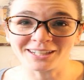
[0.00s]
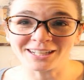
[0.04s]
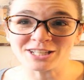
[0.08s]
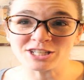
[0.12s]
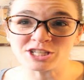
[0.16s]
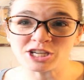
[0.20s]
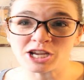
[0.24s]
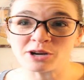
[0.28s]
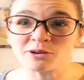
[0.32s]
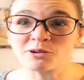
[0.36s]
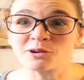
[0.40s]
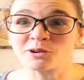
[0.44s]
in
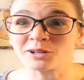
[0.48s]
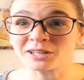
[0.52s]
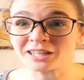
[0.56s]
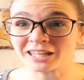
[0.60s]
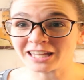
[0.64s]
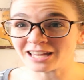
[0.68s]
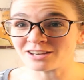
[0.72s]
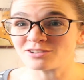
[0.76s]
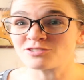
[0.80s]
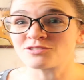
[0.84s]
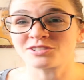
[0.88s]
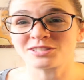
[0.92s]
general,
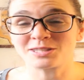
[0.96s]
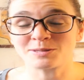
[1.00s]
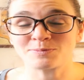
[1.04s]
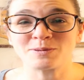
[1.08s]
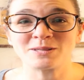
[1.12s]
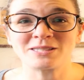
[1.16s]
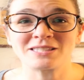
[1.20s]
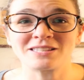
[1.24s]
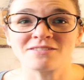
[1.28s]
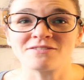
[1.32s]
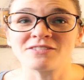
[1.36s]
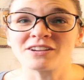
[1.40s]
Kindred
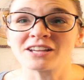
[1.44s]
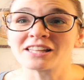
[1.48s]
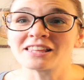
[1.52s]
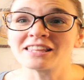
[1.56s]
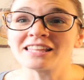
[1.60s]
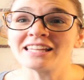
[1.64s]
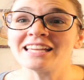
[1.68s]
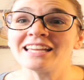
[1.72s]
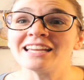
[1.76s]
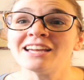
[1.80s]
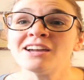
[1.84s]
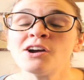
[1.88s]

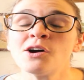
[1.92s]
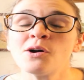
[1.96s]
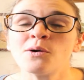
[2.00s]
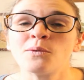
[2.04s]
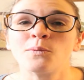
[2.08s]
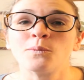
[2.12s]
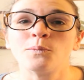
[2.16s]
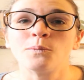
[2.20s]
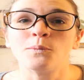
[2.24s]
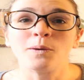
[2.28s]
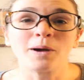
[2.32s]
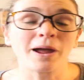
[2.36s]
specifically,
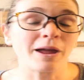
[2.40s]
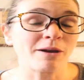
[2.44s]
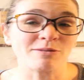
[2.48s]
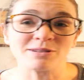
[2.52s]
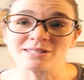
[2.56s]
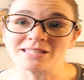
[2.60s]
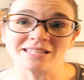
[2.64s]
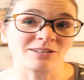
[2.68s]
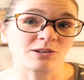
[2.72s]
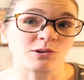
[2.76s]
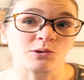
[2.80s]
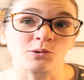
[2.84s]
it
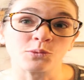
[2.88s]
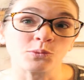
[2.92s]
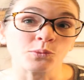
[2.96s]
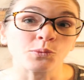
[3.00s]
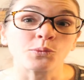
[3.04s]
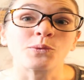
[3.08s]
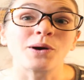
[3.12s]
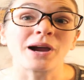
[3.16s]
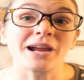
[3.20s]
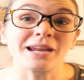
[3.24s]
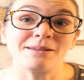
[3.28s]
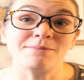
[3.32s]
was a
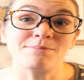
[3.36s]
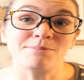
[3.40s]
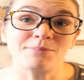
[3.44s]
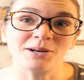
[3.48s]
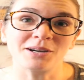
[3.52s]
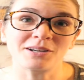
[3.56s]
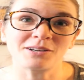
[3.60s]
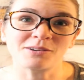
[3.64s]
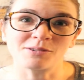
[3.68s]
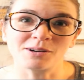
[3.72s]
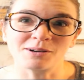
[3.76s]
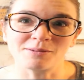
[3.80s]
great
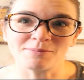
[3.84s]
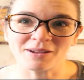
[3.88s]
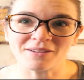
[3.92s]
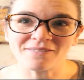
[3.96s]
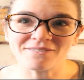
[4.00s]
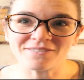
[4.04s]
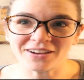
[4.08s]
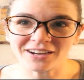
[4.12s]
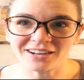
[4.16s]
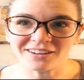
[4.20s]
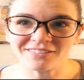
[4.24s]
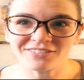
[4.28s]
book, one of my
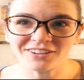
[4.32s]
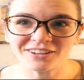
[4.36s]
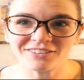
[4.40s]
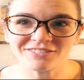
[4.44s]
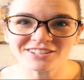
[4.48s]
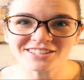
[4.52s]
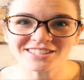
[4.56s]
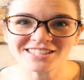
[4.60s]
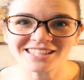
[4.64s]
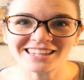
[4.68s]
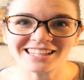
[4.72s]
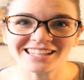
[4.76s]
very
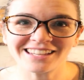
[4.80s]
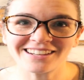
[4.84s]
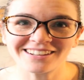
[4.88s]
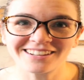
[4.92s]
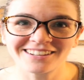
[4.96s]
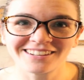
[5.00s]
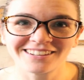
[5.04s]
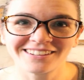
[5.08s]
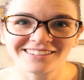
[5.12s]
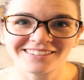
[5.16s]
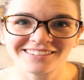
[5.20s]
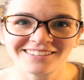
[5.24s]
favorites of the
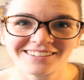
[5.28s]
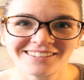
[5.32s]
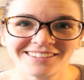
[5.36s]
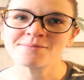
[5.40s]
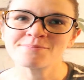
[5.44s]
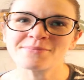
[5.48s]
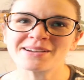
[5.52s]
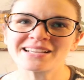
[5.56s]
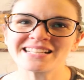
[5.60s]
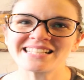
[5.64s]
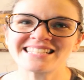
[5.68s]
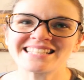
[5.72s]
year.
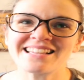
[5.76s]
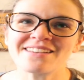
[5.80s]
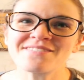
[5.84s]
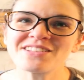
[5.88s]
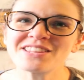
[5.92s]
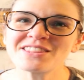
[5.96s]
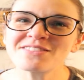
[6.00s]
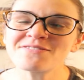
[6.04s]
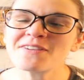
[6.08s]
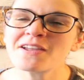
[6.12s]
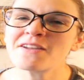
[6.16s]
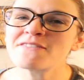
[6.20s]
My
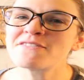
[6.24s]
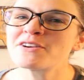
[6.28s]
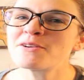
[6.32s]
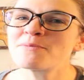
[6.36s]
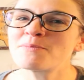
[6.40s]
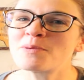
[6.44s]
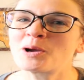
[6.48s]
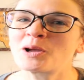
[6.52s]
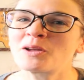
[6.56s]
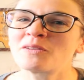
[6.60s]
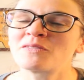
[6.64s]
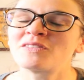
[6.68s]
seventh
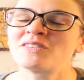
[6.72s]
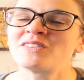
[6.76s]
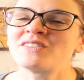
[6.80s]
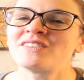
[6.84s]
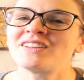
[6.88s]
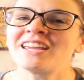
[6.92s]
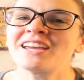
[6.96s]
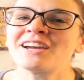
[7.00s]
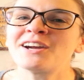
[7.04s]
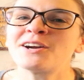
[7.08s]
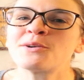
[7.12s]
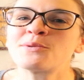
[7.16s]
favorite book of the
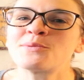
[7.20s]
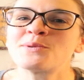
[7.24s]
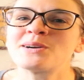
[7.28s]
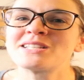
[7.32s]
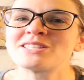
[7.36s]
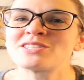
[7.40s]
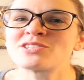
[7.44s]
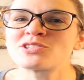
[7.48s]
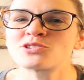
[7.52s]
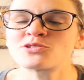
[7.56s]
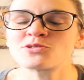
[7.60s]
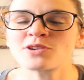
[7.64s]
year
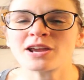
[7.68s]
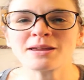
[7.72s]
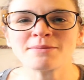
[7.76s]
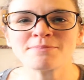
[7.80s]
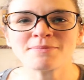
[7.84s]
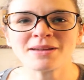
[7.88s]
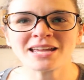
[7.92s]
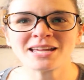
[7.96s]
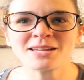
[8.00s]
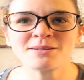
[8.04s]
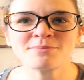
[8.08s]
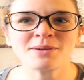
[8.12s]
was Straight
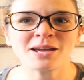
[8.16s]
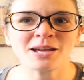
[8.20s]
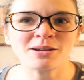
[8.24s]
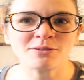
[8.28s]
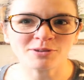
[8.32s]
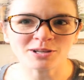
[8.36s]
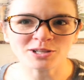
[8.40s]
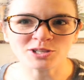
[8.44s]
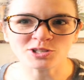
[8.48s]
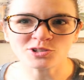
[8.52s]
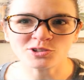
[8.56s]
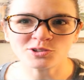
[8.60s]
Man by
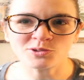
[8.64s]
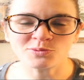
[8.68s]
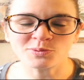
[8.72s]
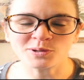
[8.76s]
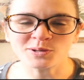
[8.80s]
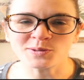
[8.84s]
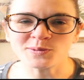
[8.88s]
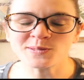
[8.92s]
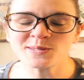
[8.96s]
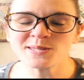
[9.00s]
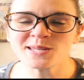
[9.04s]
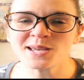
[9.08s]
Richard
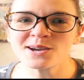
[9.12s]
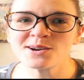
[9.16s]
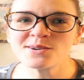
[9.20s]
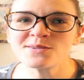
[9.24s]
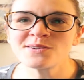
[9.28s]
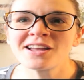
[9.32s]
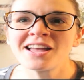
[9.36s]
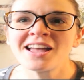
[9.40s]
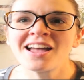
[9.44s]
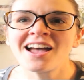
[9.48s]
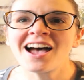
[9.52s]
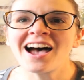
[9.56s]

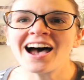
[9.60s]
Russo.